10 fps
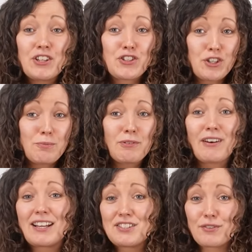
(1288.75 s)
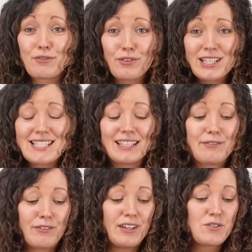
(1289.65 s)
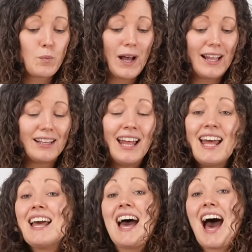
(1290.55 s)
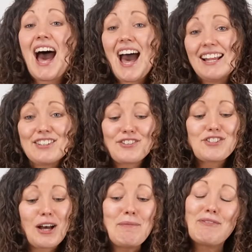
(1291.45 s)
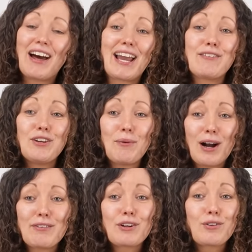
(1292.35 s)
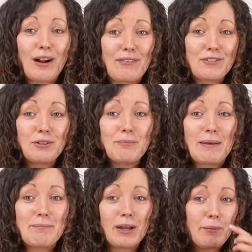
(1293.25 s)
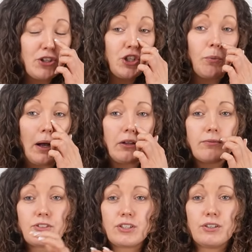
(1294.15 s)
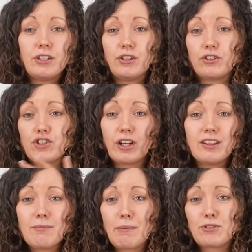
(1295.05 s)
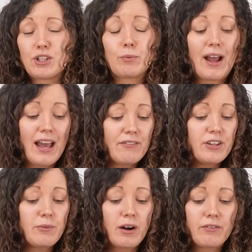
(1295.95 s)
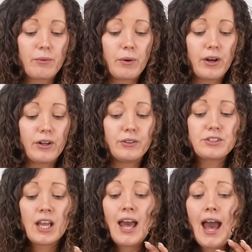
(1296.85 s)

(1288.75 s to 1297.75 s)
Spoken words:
super fast free delivery as well. And on top of that, if you are a craft club member, which you're welcome to, you know, join the membership wherever you are in the world,